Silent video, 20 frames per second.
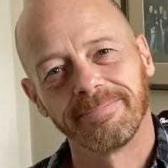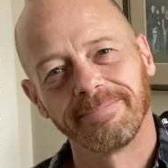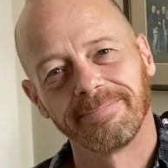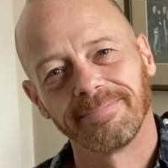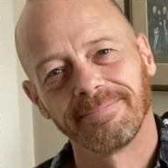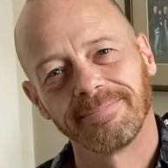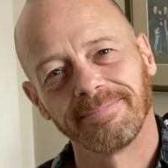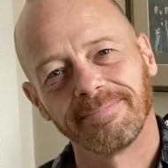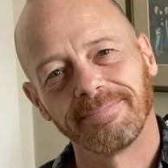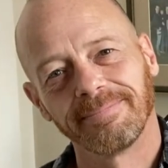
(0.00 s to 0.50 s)

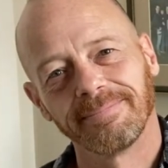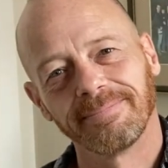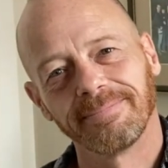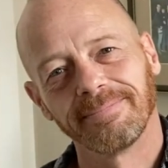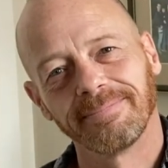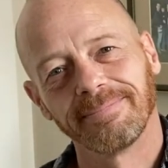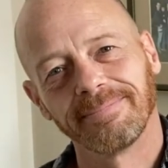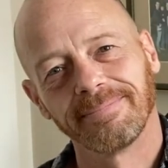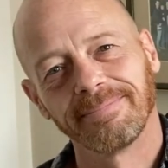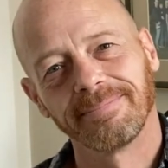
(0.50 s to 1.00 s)

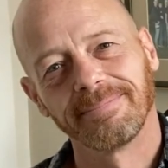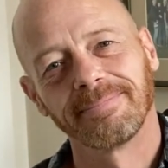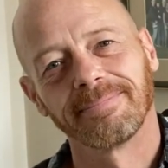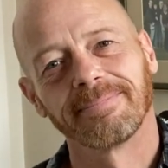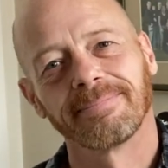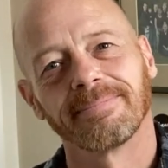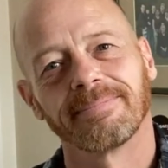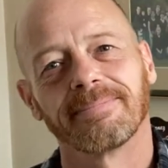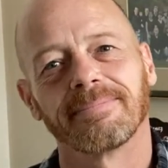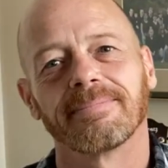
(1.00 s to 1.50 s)

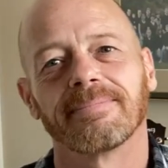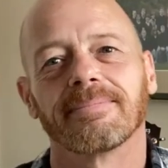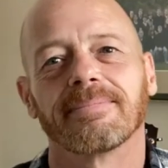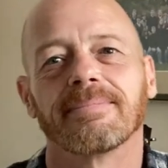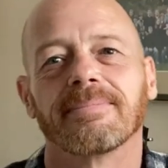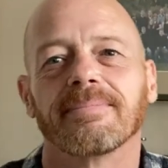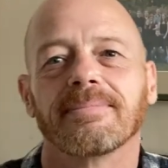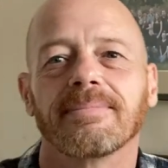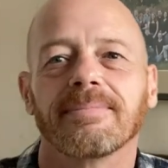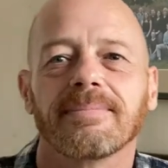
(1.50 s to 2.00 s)

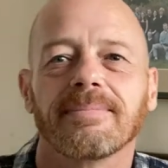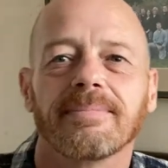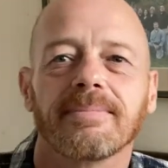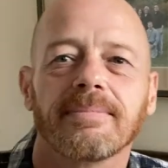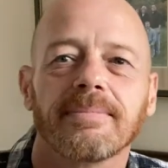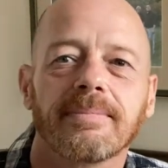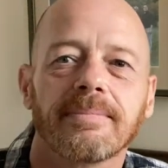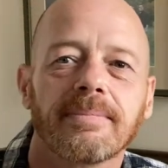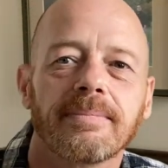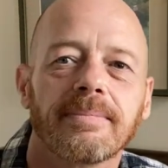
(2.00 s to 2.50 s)

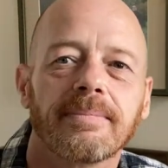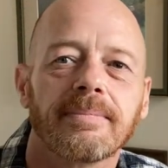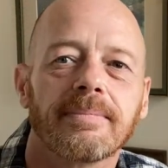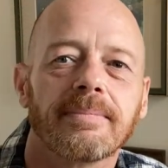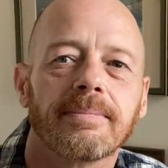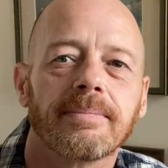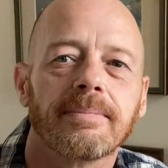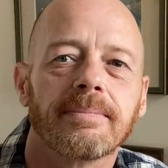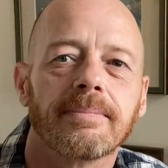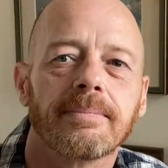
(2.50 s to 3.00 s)

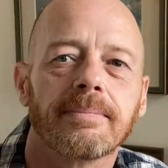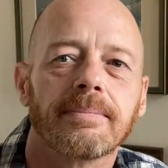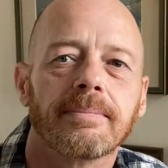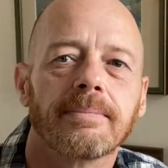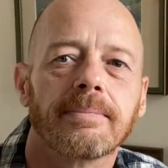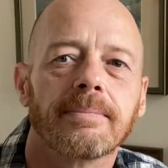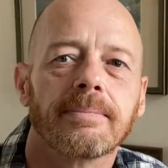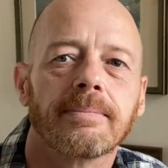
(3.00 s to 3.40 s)
(silence)